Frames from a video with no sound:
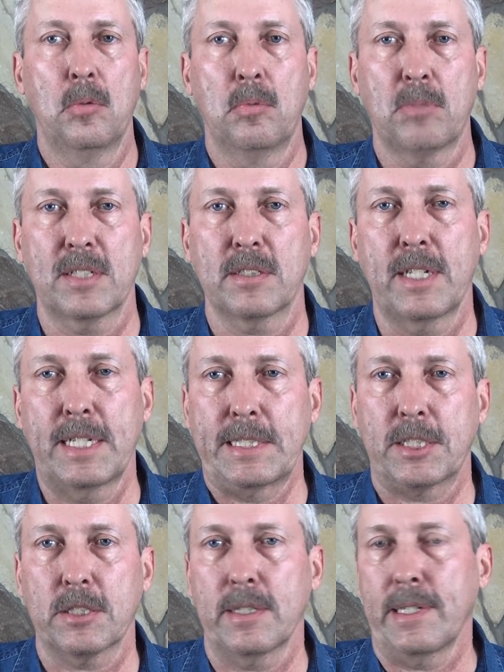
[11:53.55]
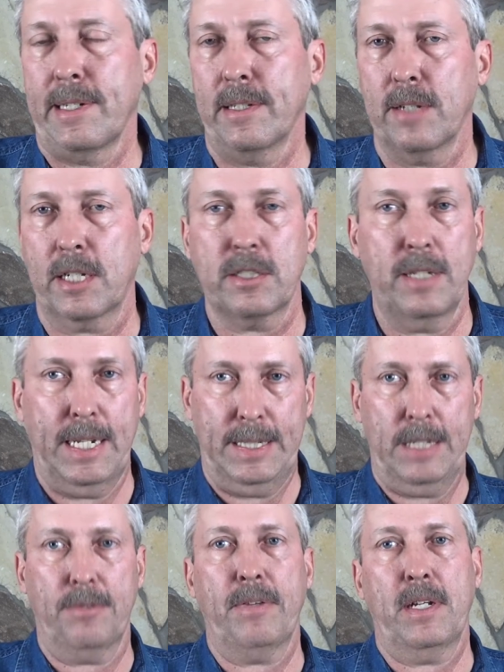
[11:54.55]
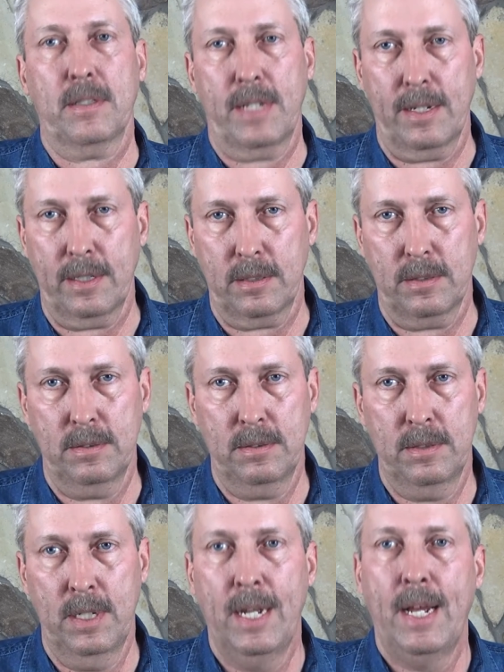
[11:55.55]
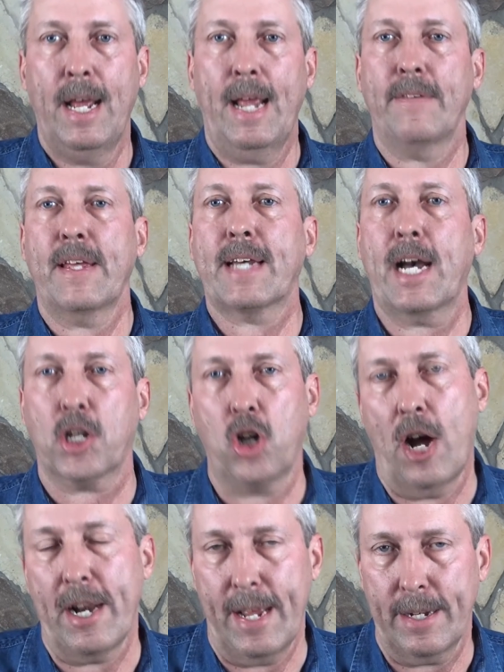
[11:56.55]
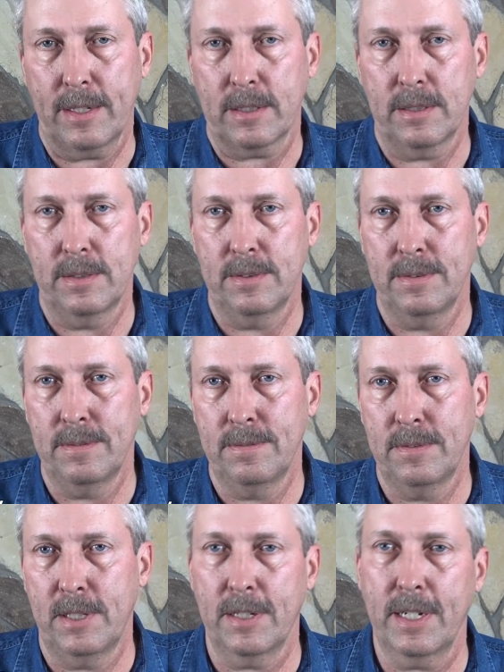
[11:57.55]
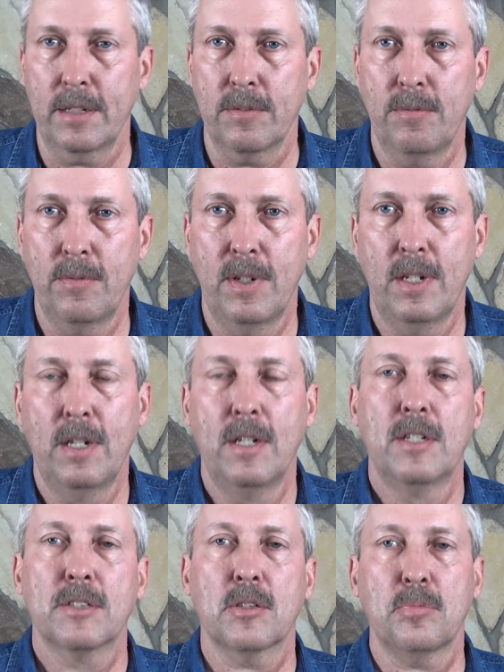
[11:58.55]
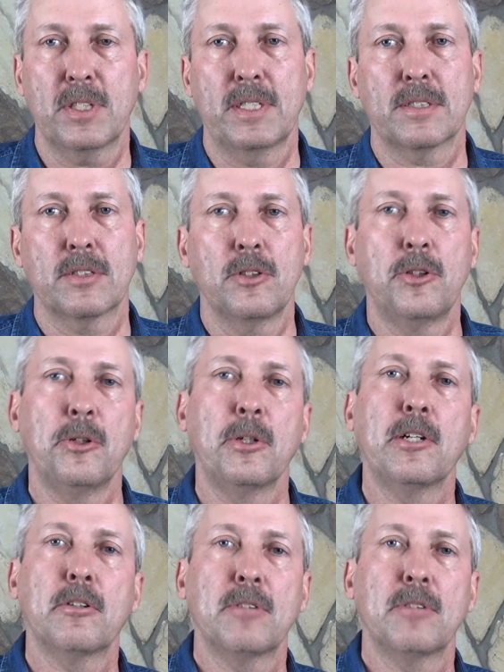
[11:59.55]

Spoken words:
presidential election, and they failed at it. And they got caught at it. All right? So please, do your